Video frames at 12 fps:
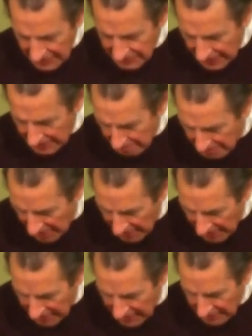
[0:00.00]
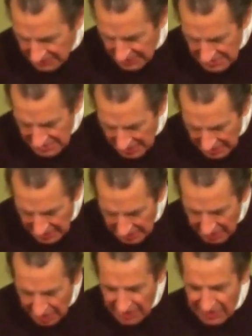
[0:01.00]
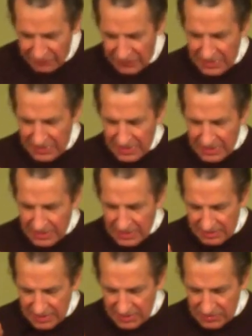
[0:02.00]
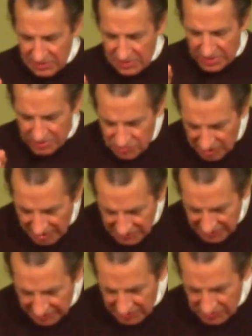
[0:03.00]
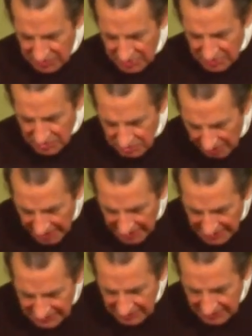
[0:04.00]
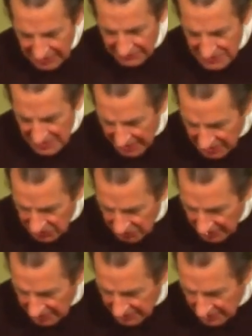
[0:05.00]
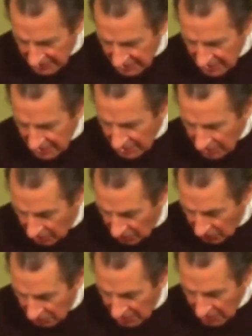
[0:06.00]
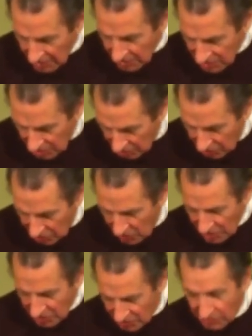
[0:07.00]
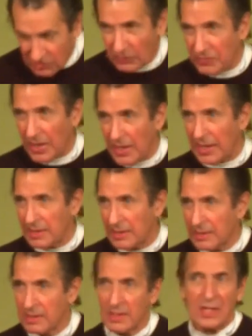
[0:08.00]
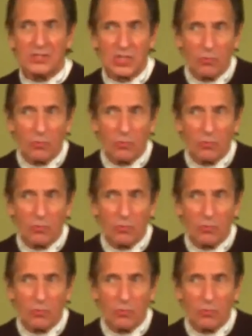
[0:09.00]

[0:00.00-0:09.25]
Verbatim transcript: that by the name of, hear this, Jesus Christ of Nazareth, whom you crucified. So